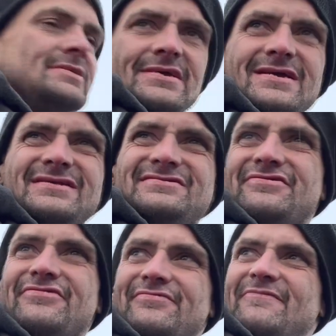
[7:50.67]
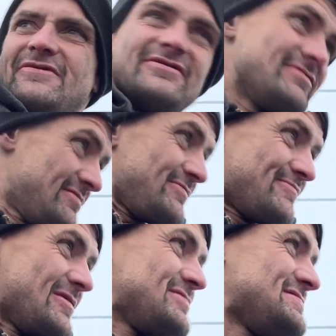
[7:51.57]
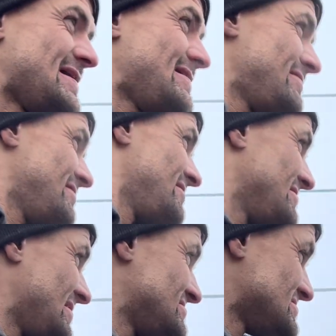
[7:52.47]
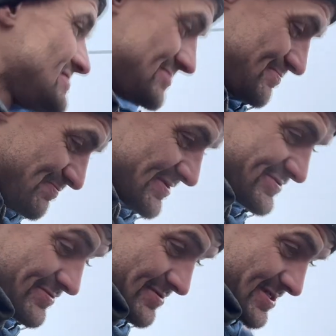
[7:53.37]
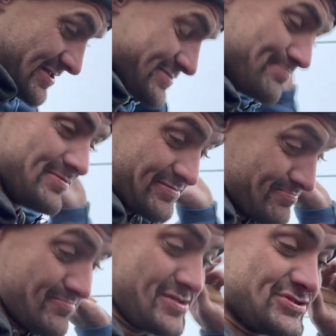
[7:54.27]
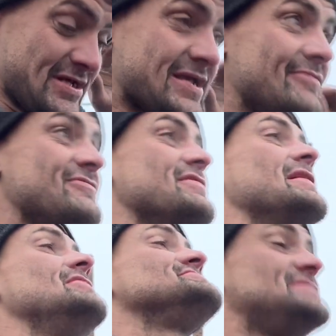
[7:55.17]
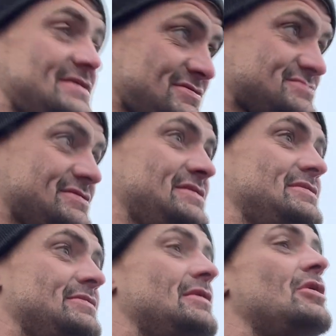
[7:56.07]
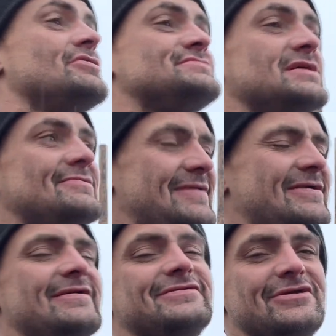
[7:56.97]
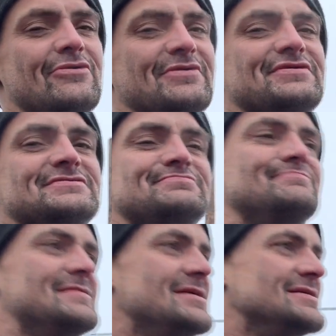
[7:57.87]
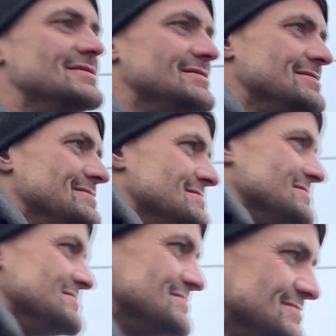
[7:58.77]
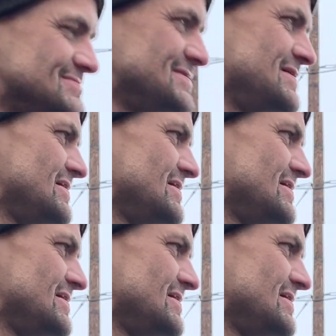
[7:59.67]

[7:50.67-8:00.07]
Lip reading: it's very sad, yes, but it's much like everything else. That is the hardest thing I've had to deal with, is seeing